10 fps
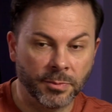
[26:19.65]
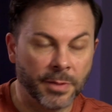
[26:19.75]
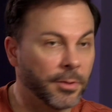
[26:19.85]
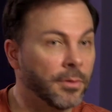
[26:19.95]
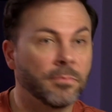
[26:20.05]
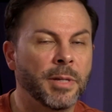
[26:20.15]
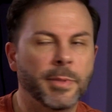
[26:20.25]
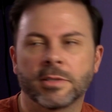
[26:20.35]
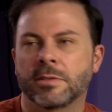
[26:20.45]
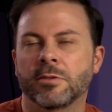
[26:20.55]
maybe
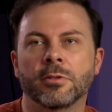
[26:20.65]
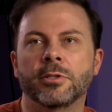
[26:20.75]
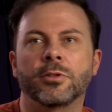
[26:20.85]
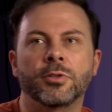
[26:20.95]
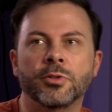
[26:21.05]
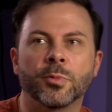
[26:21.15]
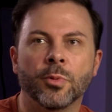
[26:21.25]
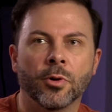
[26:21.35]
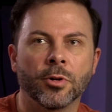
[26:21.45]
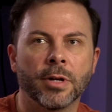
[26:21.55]
you're a news
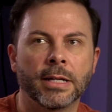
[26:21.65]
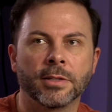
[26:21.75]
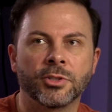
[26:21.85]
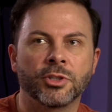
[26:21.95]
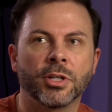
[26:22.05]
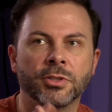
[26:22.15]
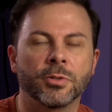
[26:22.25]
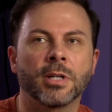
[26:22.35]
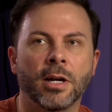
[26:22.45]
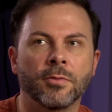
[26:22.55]
reporter and it's just
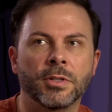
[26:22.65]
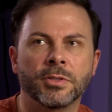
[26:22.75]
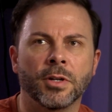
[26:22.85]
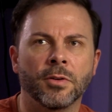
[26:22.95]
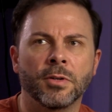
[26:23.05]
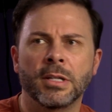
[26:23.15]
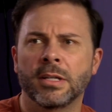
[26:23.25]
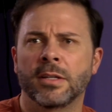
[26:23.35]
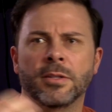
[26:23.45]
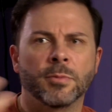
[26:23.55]
your coverage, so
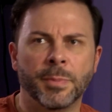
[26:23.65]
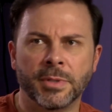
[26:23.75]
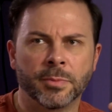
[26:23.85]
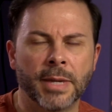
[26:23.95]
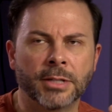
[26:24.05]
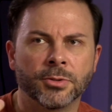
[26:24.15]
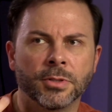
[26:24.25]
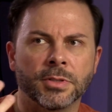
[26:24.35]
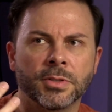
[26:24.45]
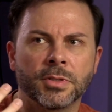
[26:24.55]
there might be some
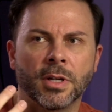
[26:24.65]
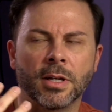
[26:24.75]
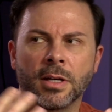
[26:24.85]
extras,